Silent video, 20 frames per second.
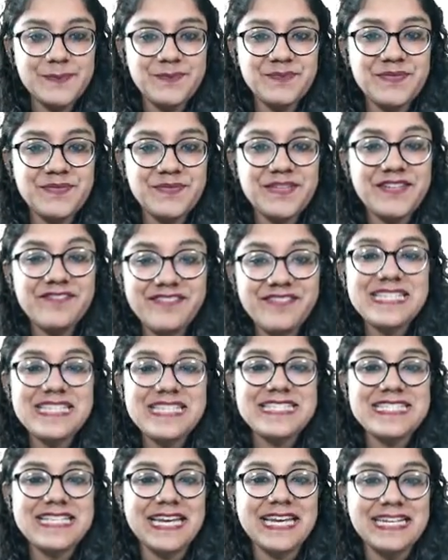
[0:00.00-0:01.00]
we say it
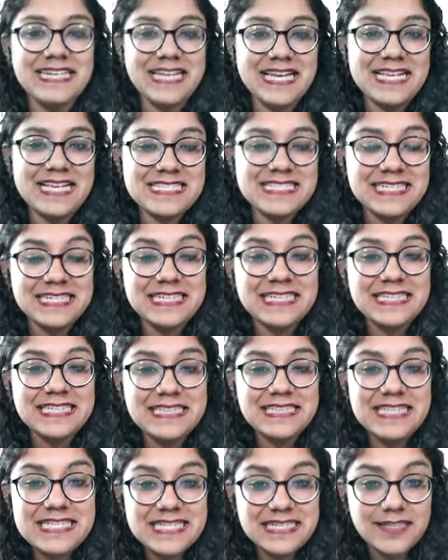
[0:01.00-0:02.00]
as these are the
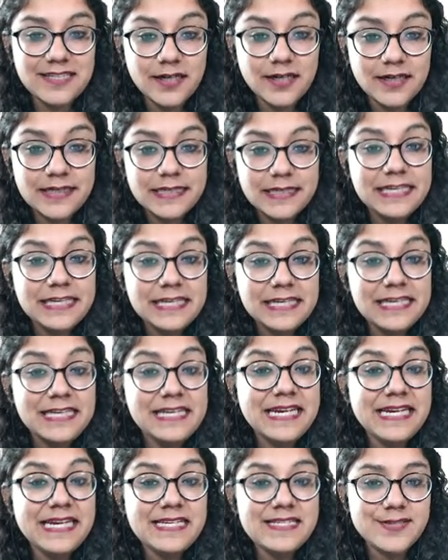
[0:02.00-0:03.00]
lean
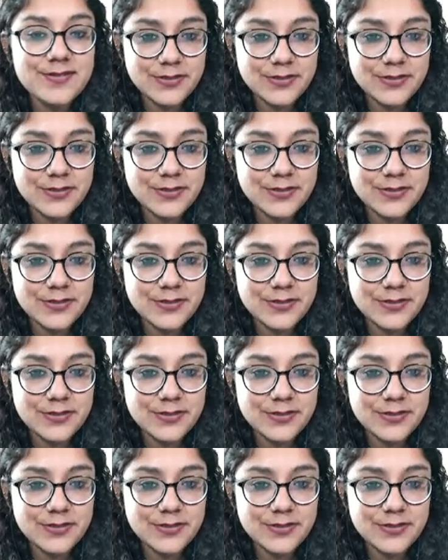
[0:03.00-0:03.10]
system.